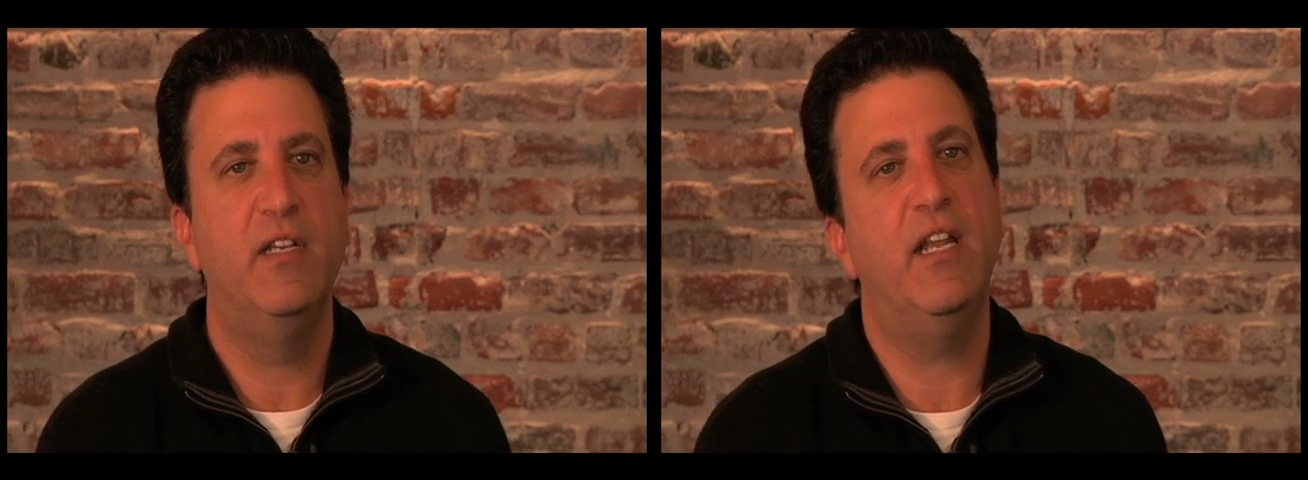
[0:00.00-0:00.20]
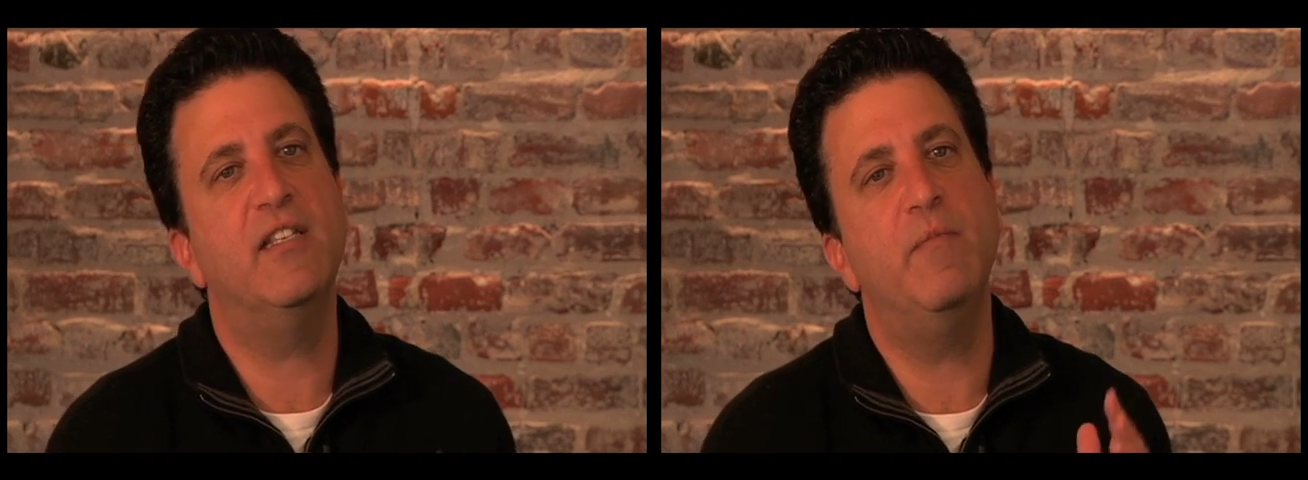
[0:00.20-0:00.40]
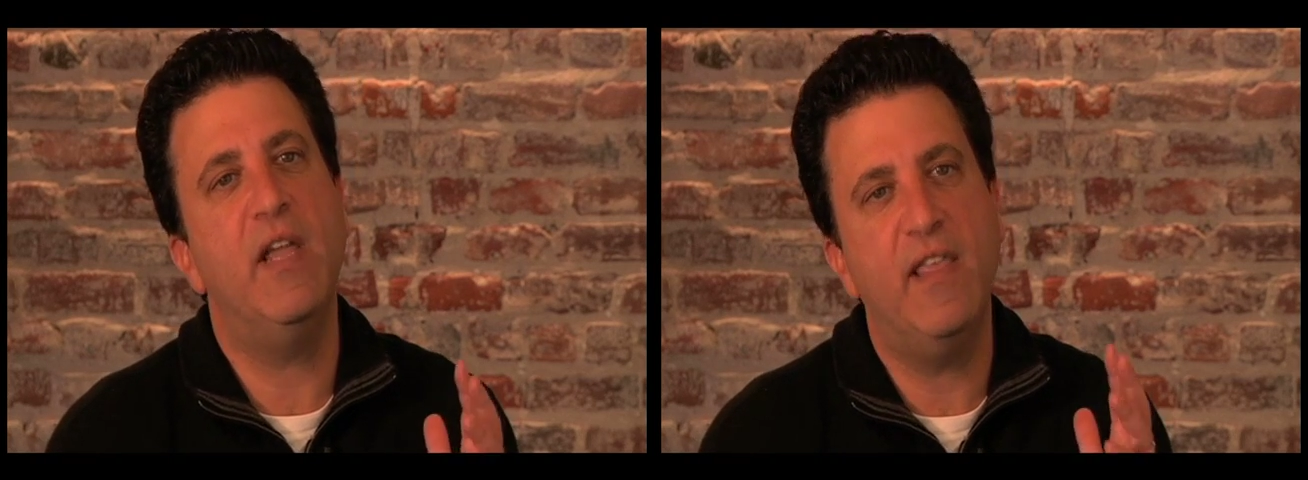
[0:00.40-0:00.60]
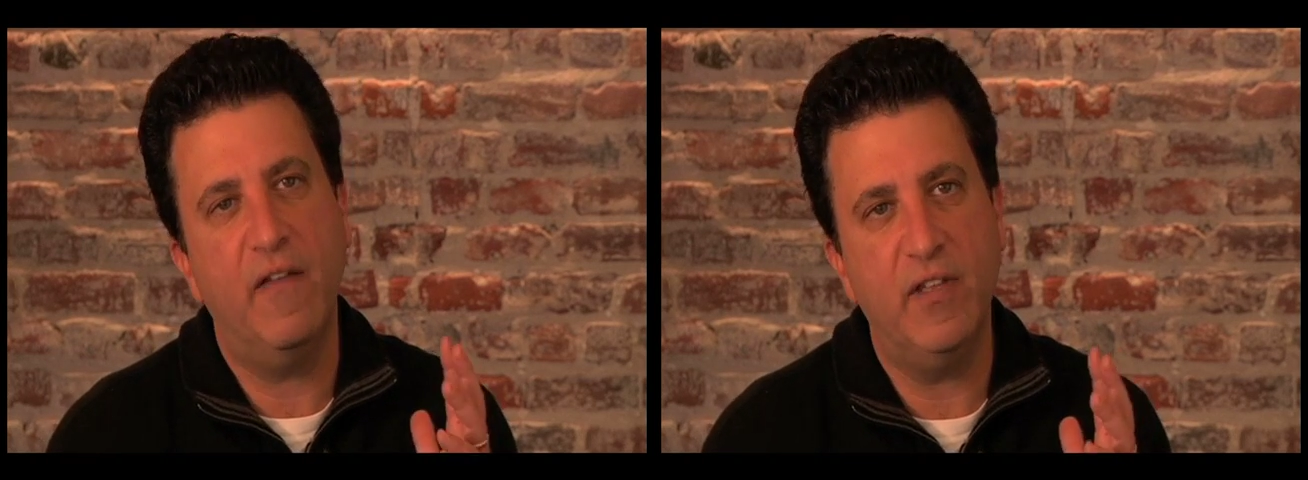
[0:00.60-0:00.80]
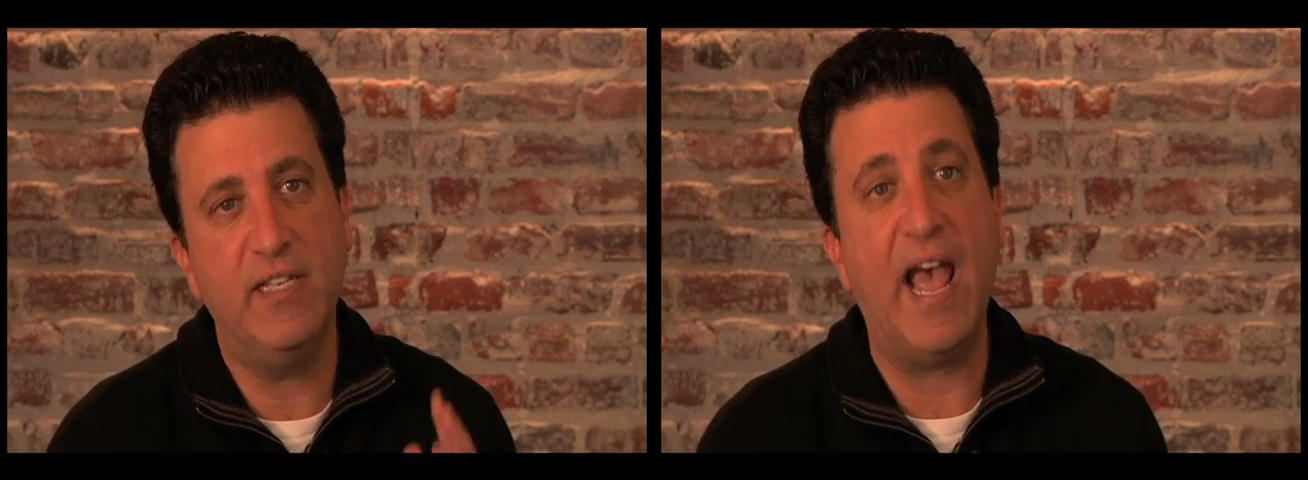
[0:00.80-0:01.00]
doesn't mean they
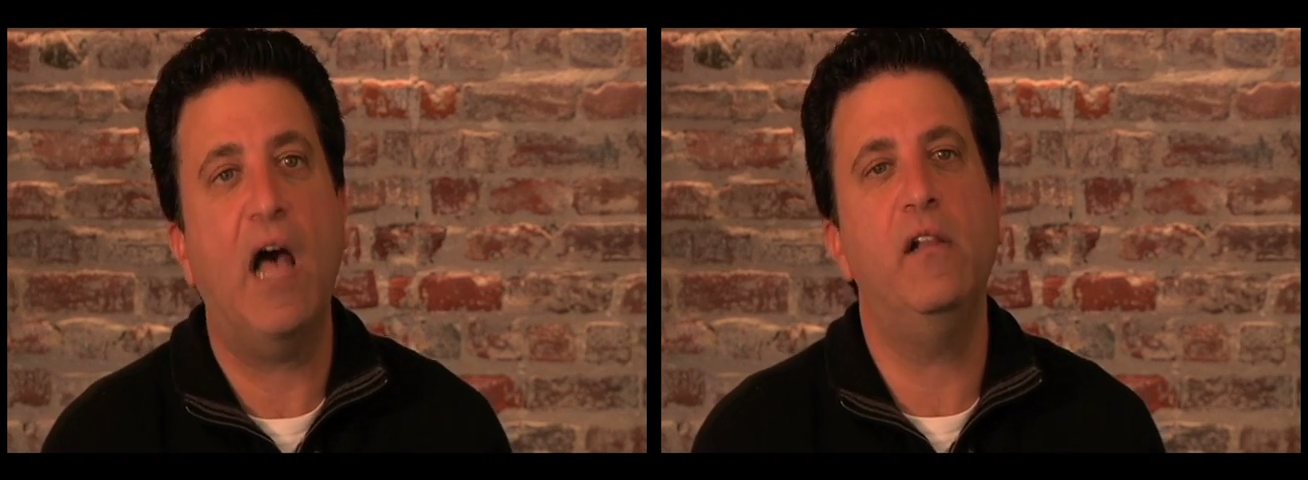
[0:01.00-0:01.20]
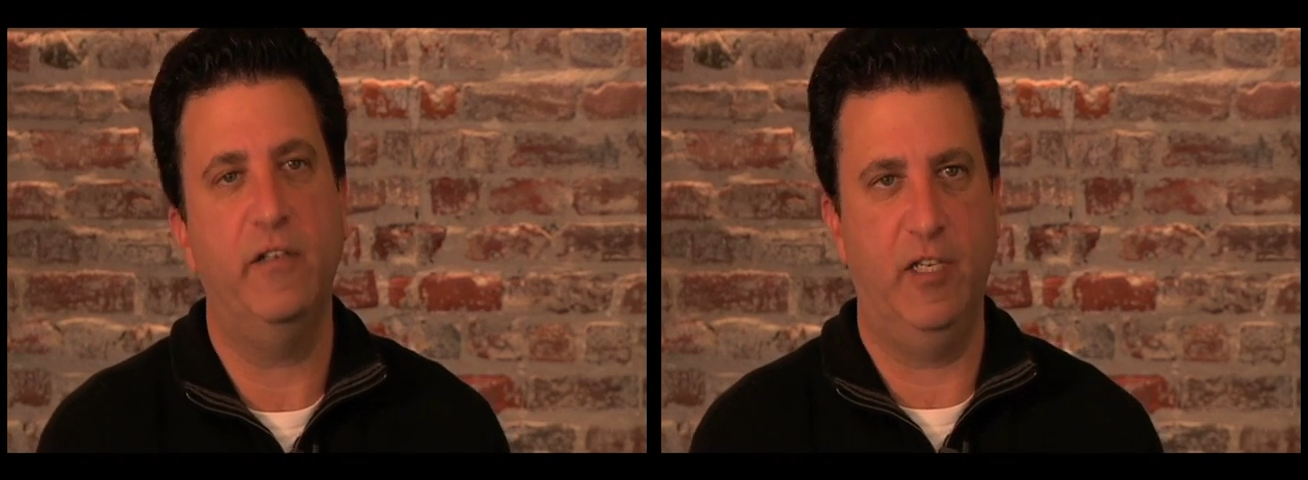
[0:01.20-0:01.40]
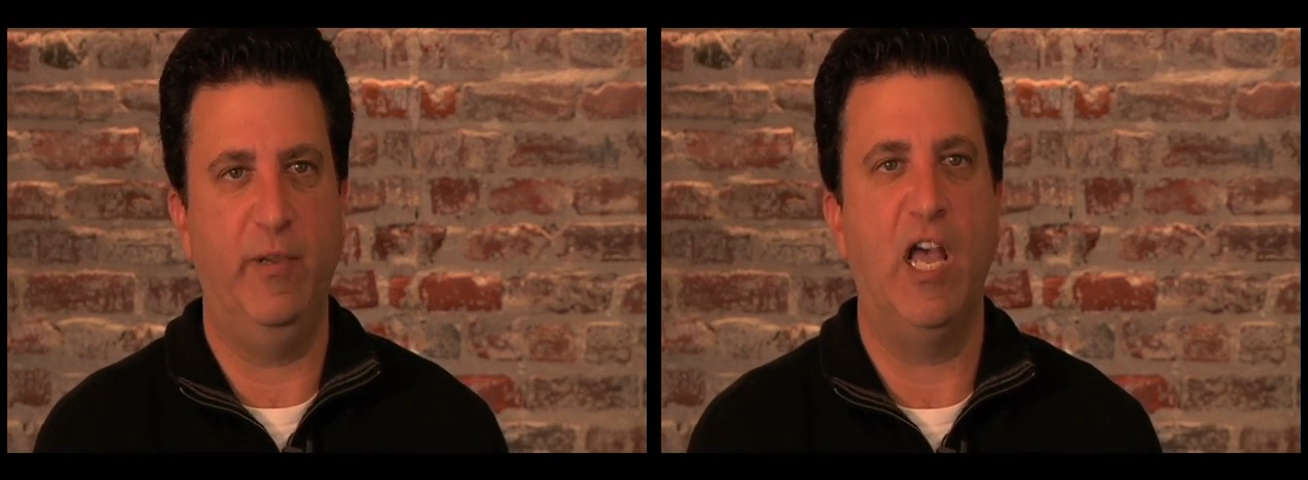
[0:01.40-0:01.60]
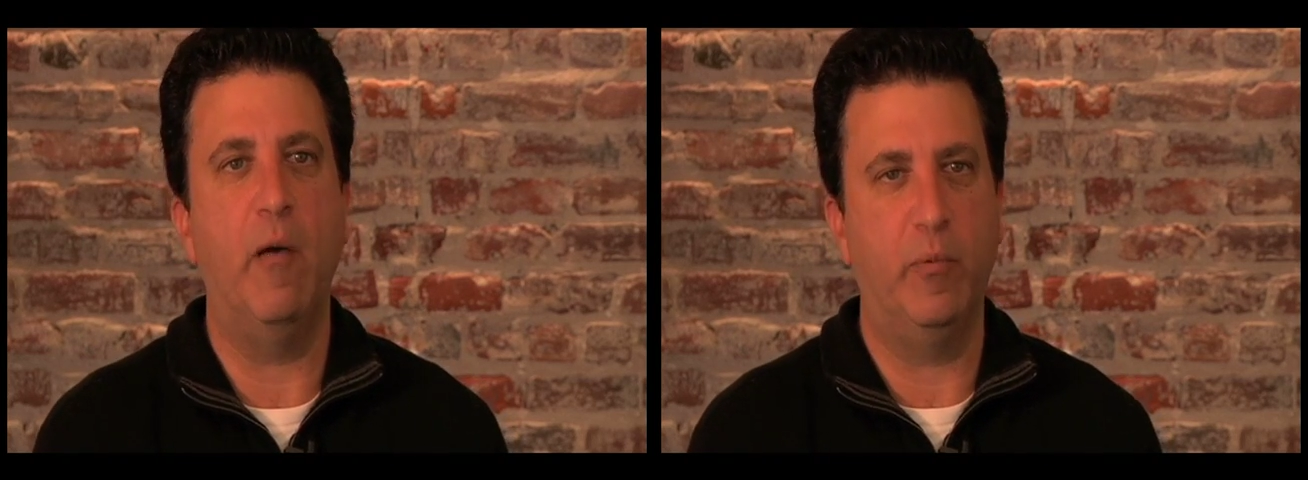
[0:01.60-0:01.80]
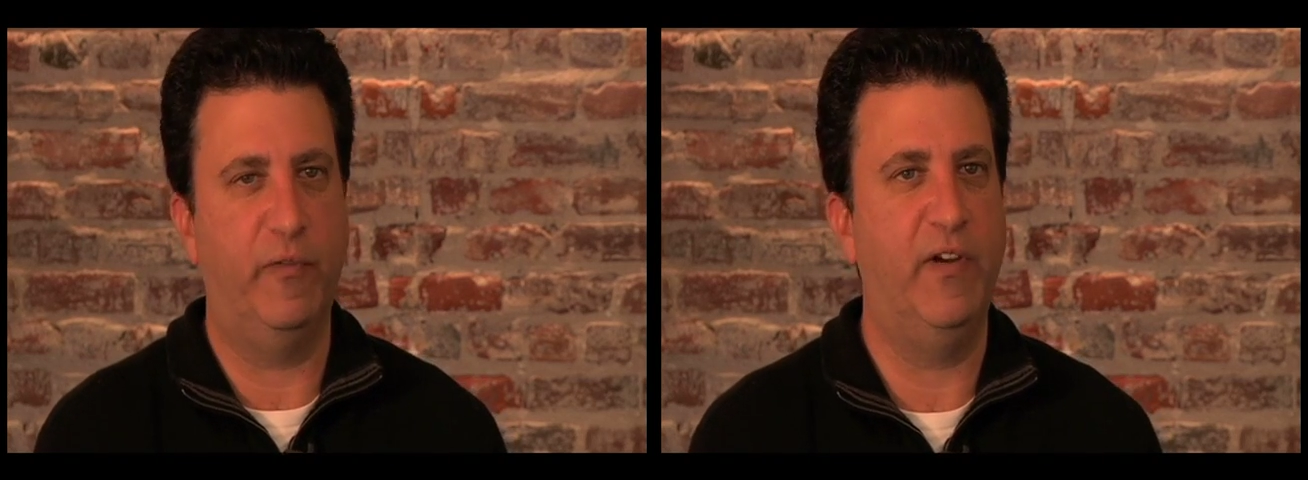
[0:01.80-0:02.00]
have the talent to
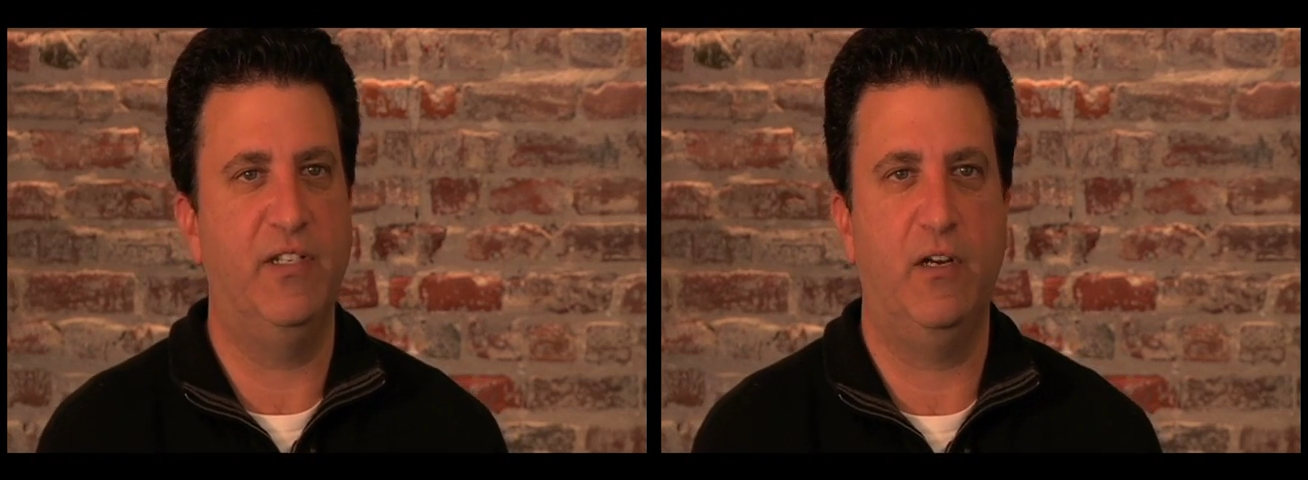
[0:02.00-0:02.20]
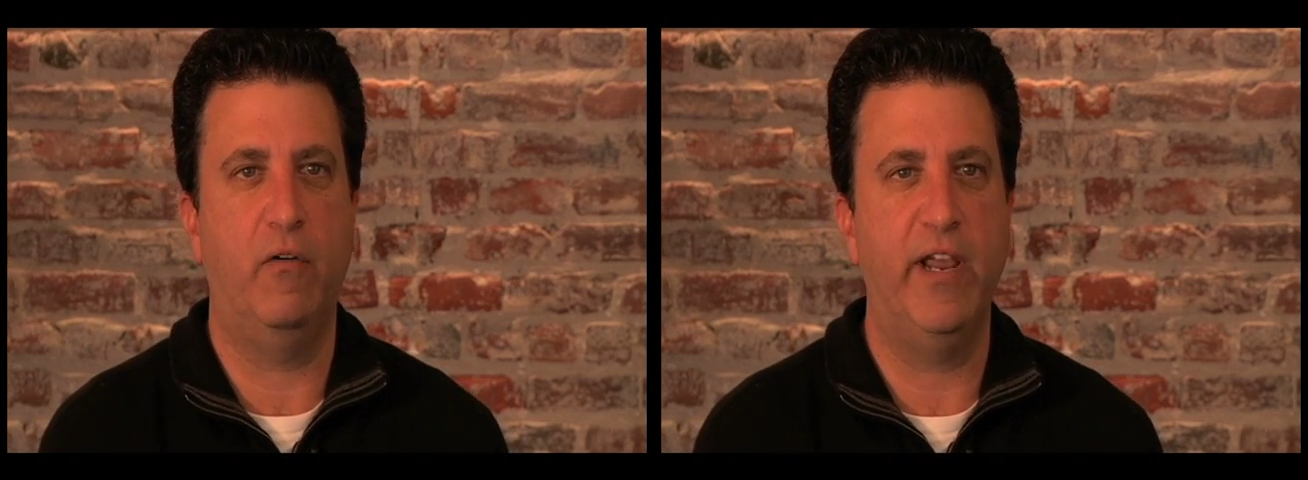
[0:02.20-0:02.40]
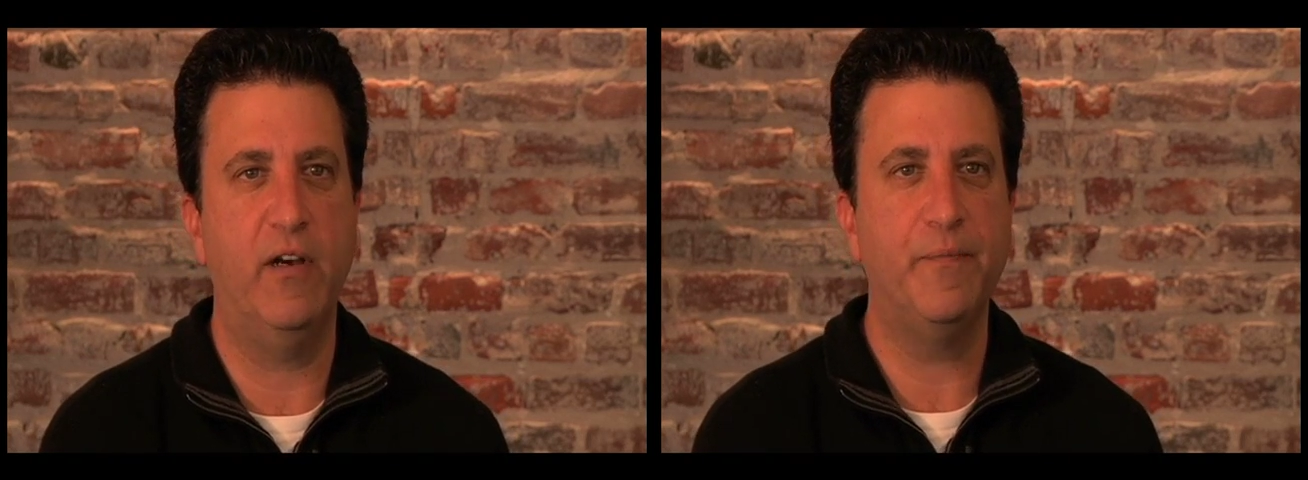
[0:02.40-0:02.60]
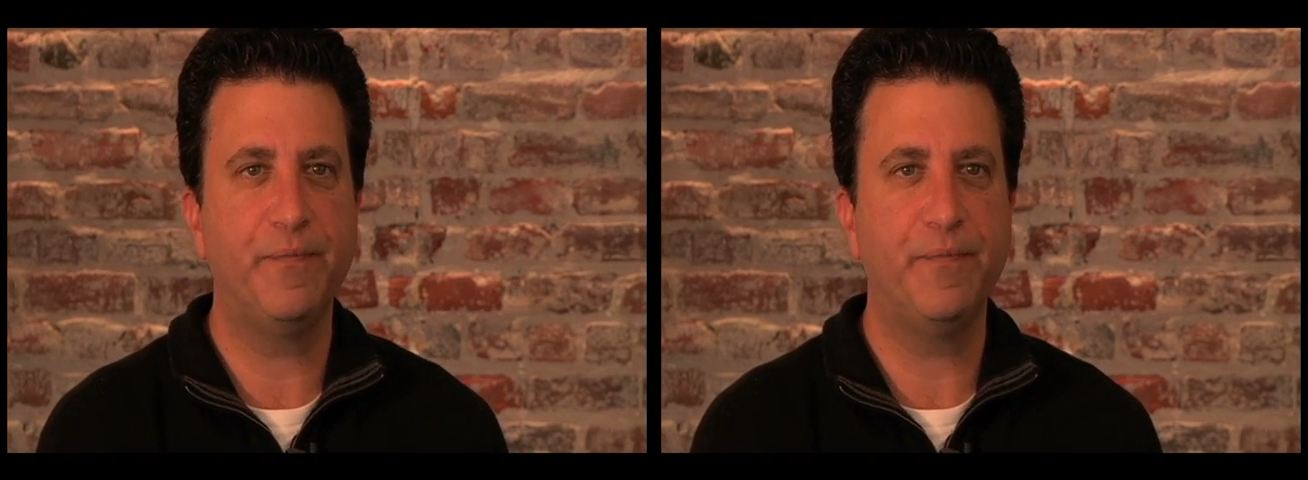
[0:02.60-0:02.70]
become a professional writer.